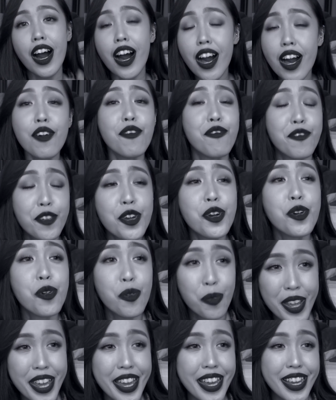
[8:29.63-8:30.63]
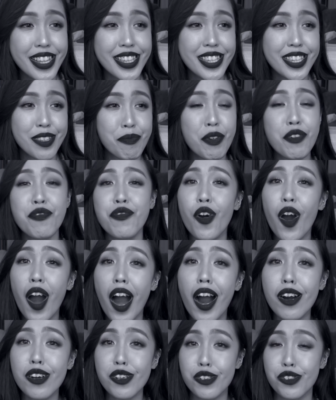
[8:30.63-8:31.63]
A few weeks before
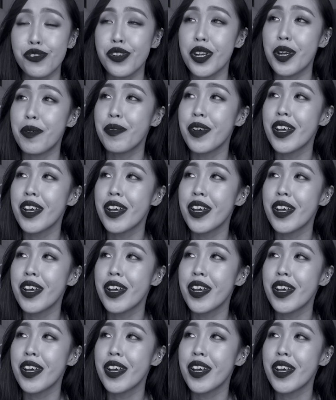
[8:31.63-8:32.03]
our trip,